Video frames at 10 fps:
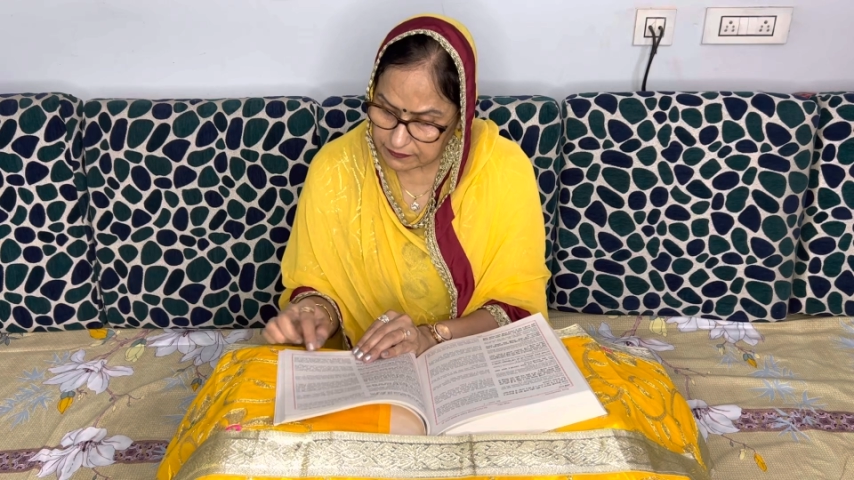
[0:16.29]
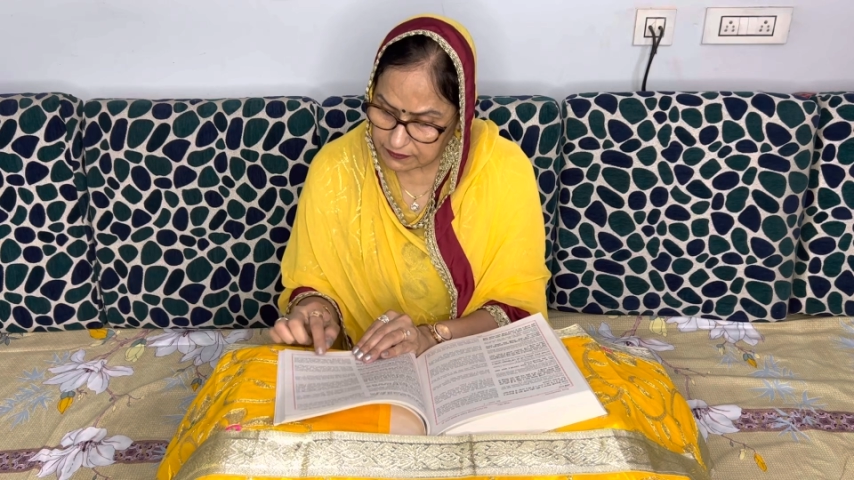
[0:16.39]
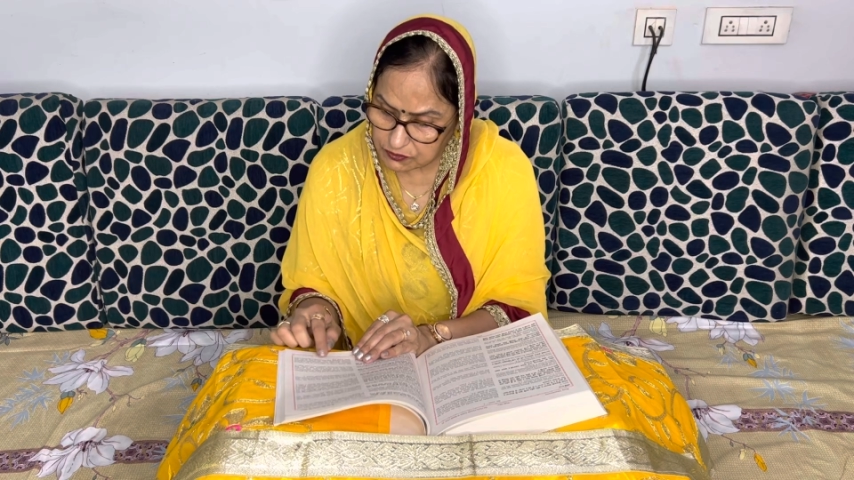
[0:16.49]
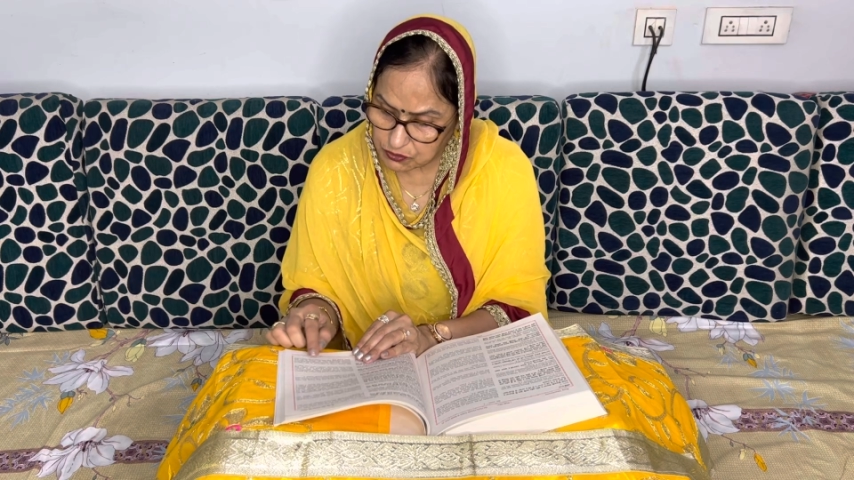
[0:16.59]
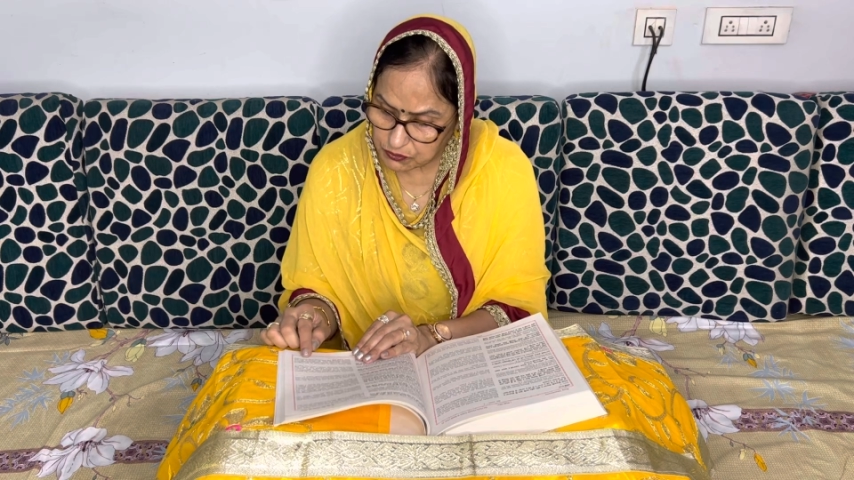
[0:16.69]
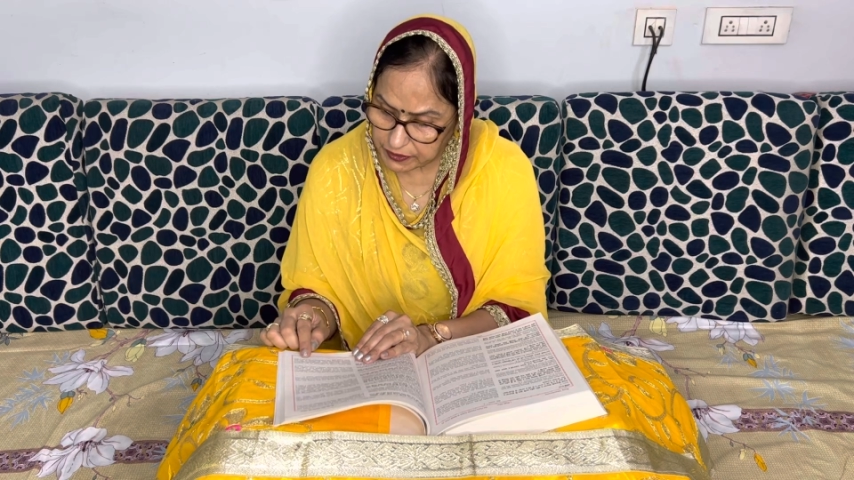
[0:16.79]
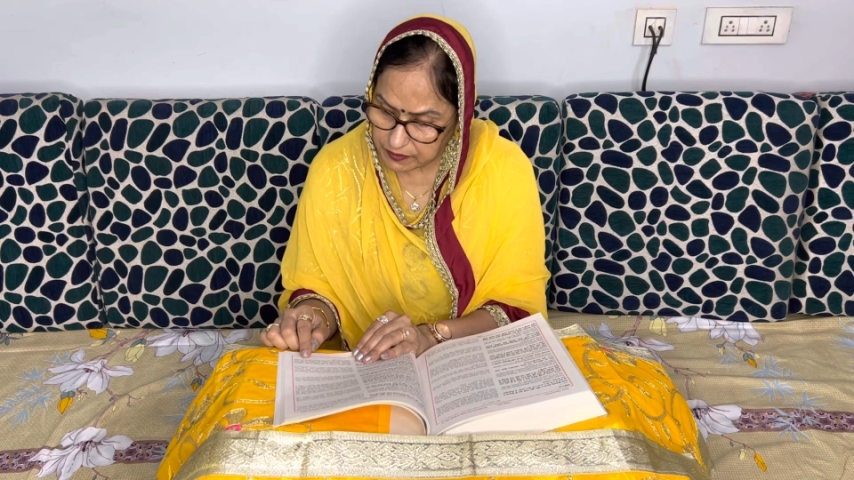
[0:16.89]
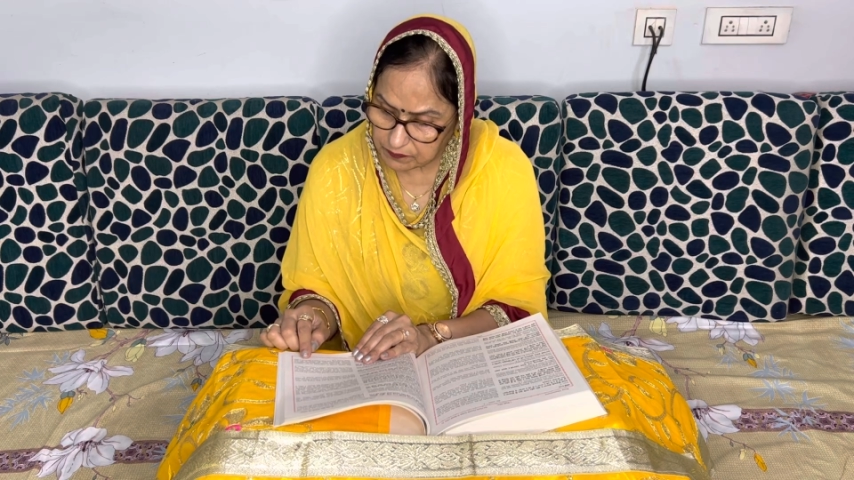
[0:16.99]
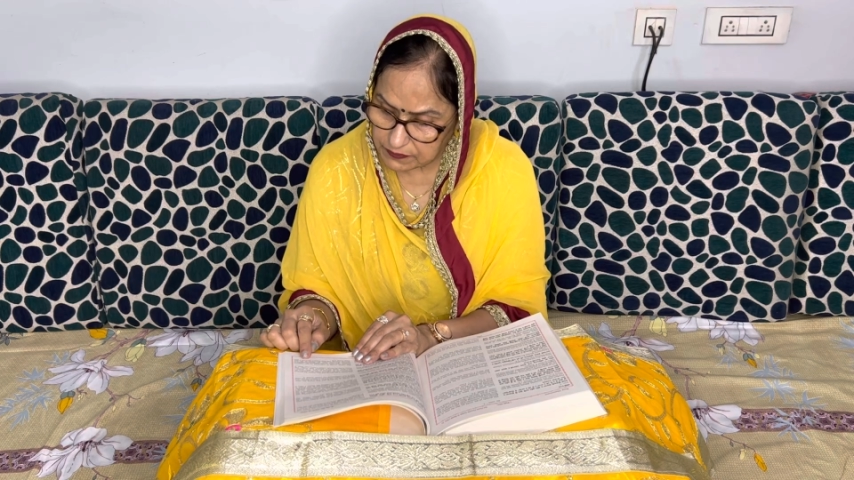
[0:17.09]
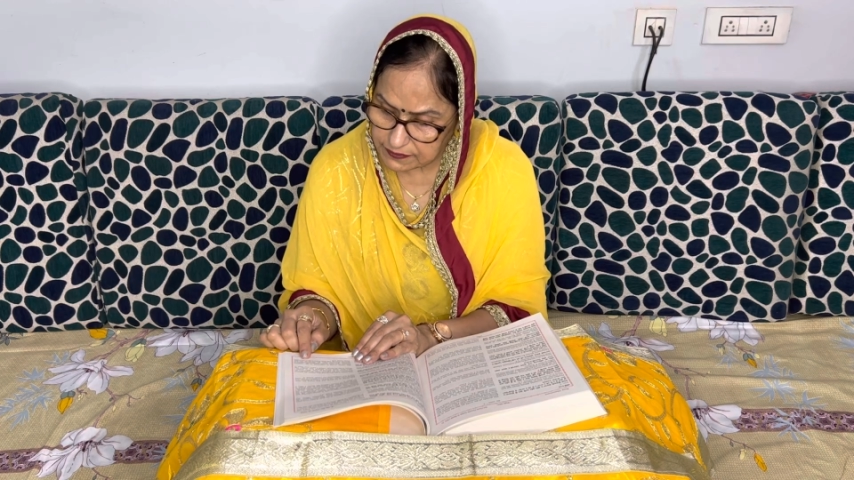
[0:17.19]
The true
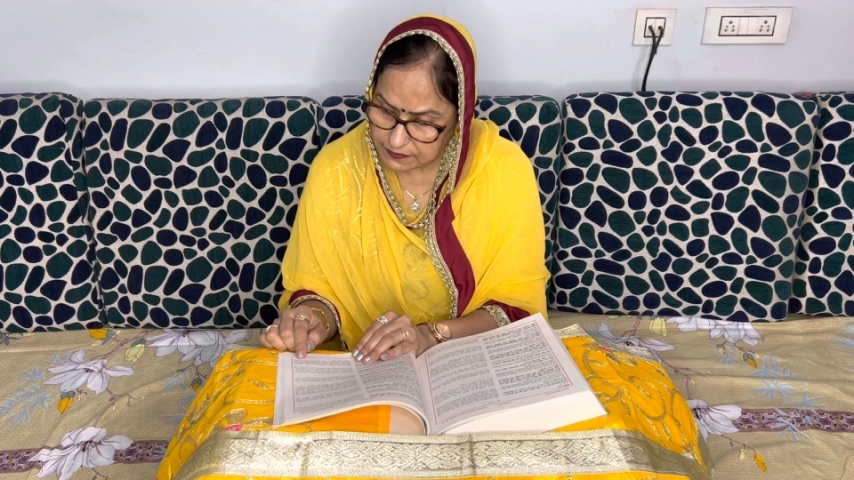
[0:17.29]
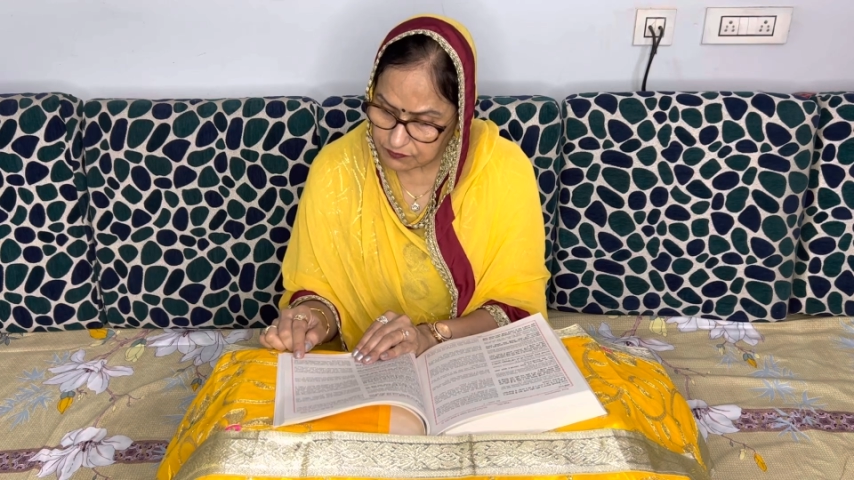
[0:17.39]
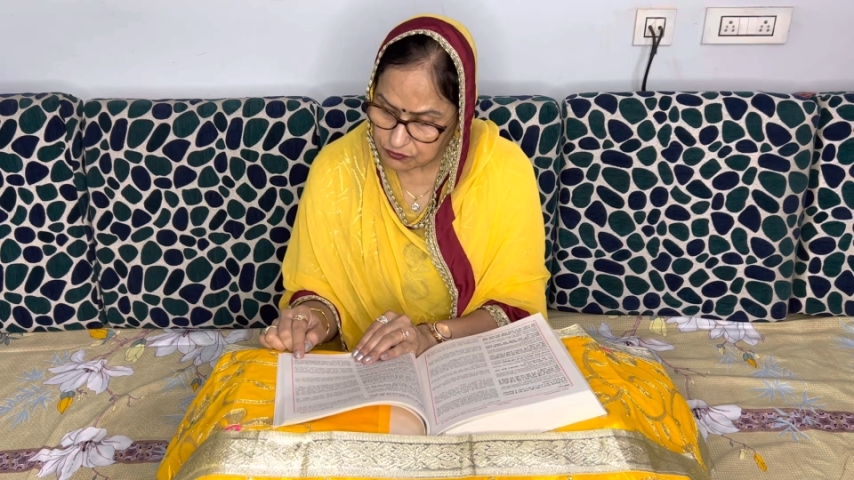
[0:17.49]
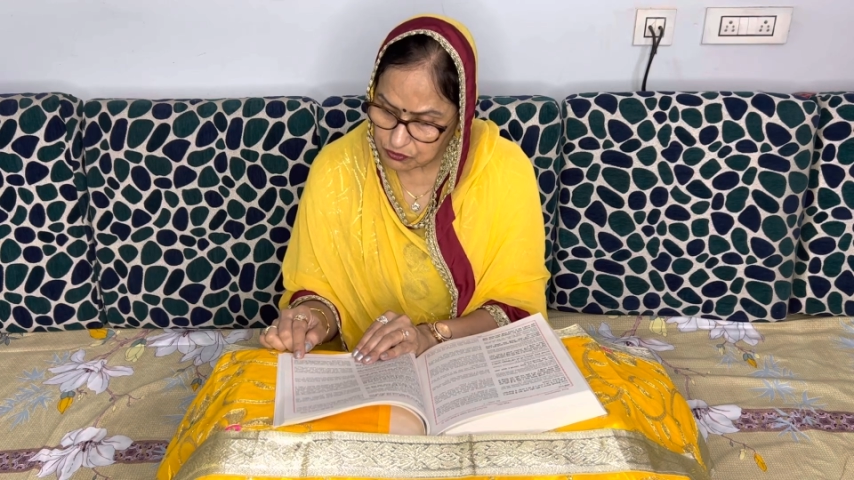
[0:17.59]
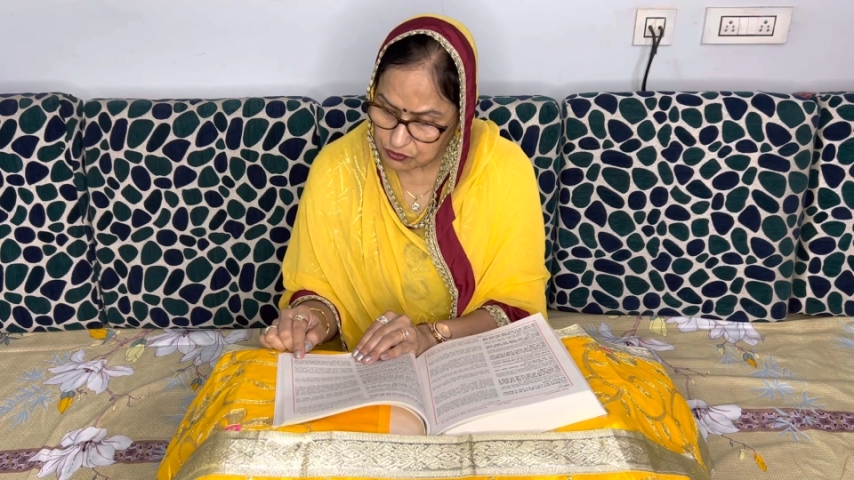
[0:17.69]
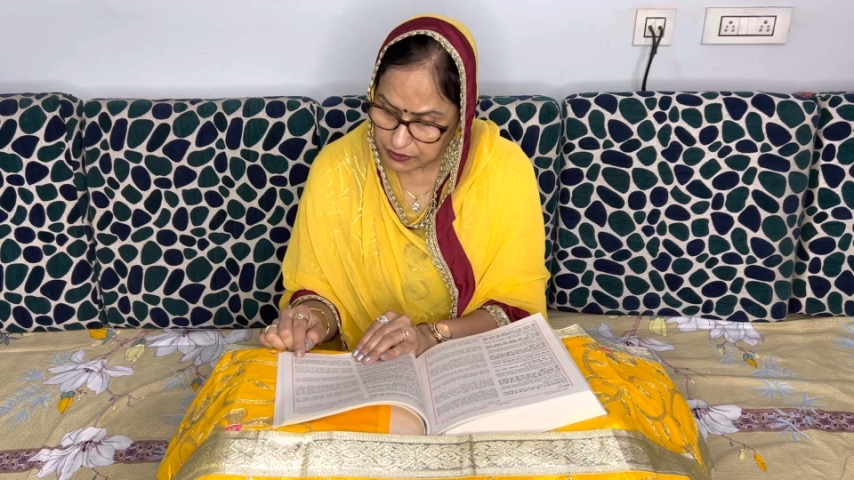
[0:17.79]
name is the food